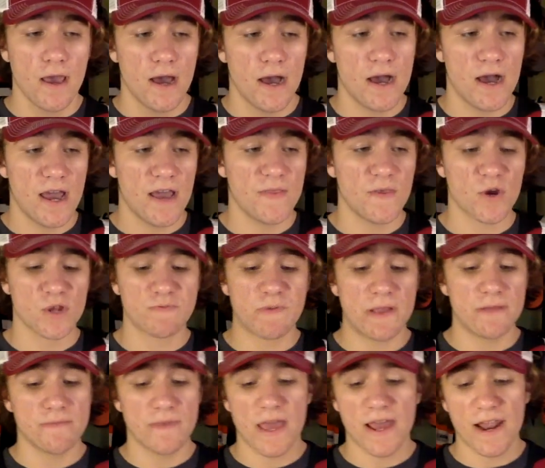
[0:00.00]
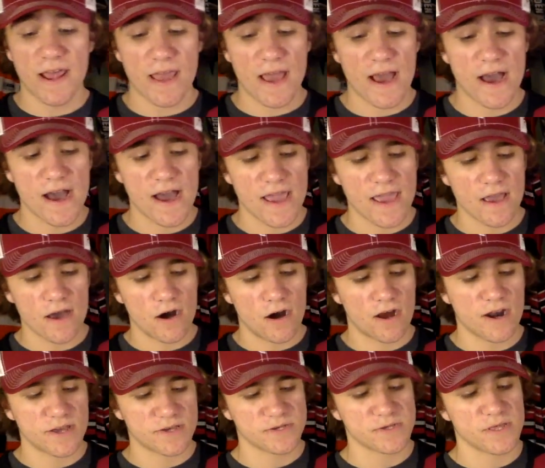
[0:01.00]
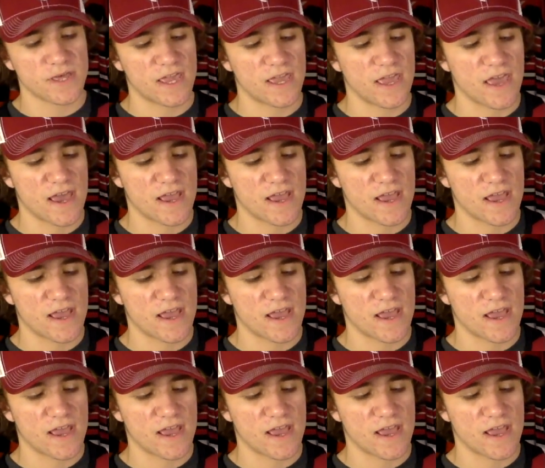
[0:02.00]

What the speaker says: And there's been, and I honestly,